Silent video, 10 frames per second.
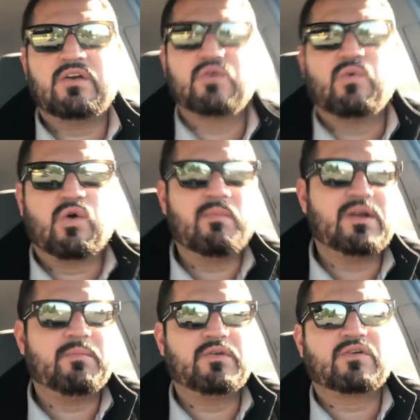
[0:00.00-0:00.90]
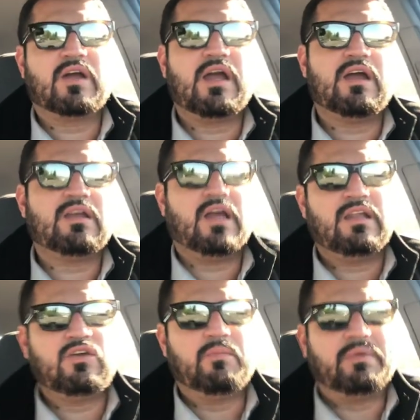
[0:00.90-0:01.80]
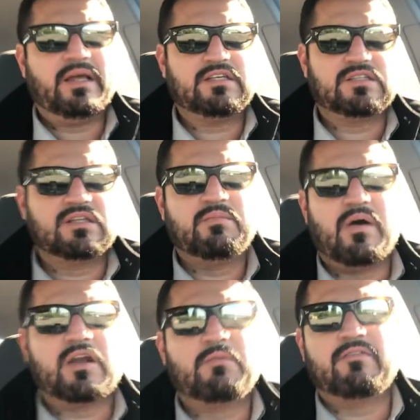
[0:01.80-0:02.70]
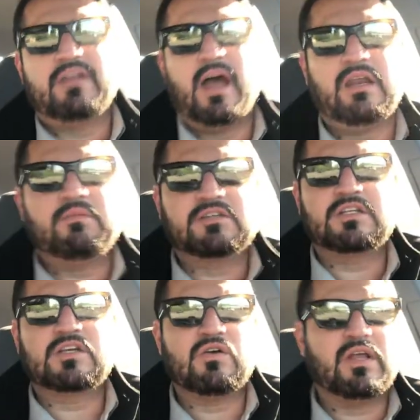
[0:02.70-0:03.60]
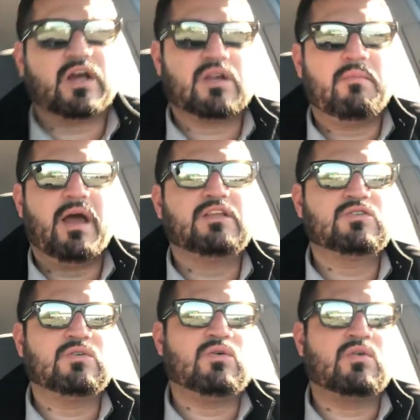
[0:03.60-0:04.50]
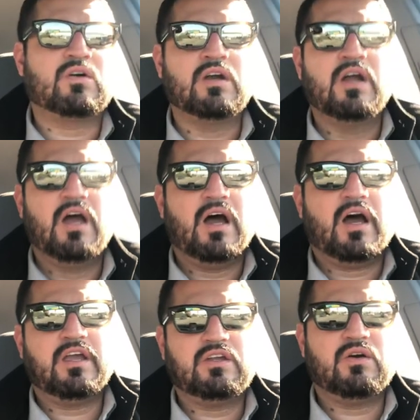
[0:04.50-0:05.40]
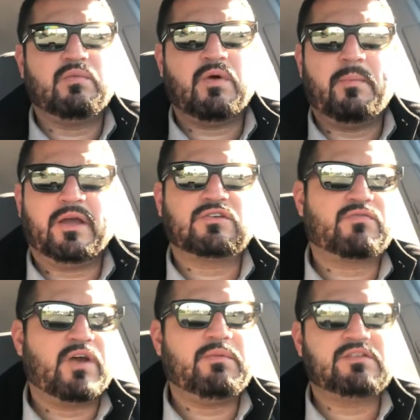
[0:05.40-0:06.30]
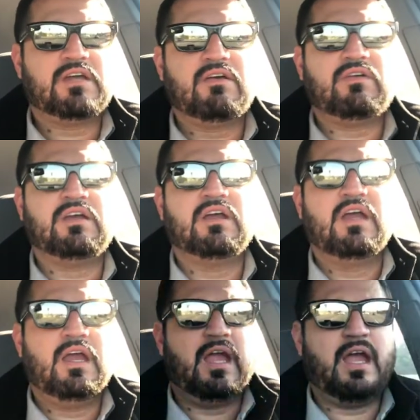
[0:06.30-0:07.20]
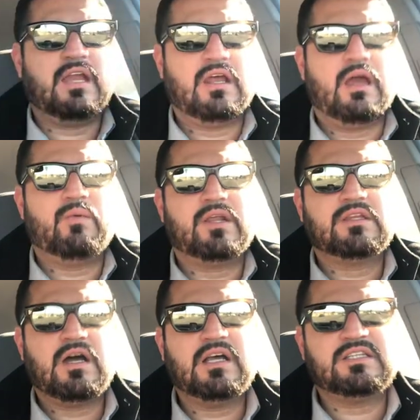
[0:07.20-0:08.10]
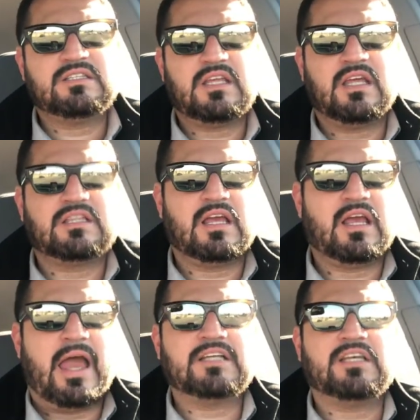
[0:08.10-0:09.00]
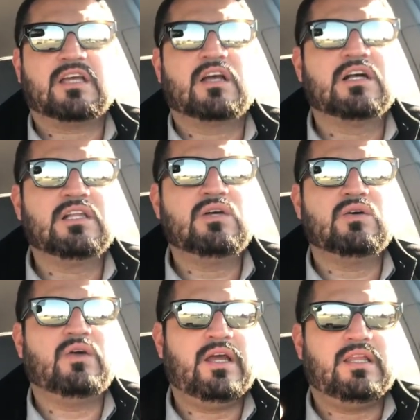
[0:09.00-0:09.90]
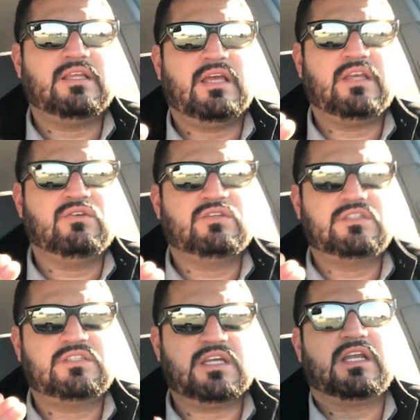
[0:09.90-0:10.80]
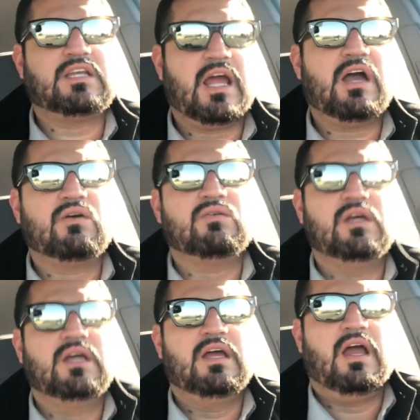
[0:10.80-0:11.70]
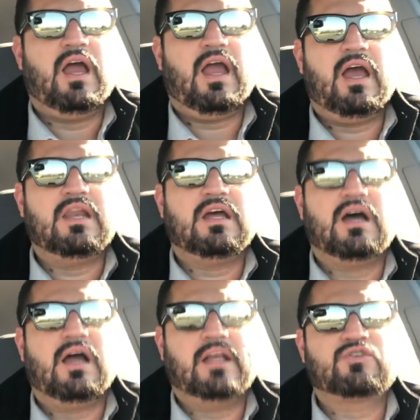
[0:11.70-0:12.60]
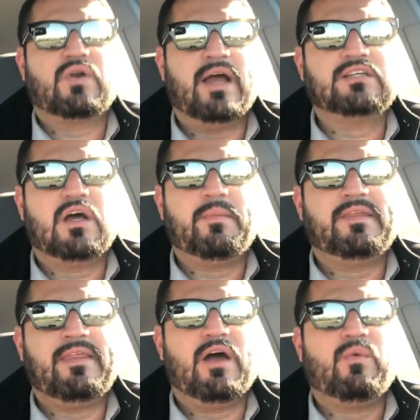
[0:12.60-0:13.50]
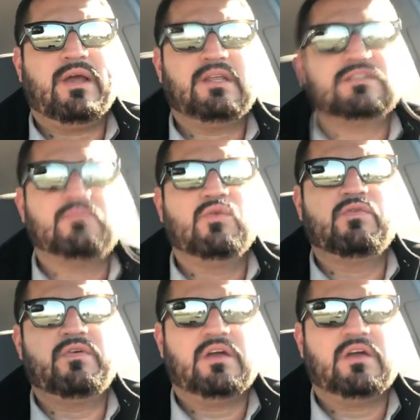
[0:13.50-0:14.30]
You warm it up in your hand, and then you place it on the bottom of an item that's going to go like on a mantle or a picture frame that's heavy. And what it does is it acts like a glue, and you sit it down, and it dries up, and then that way it doesn't move.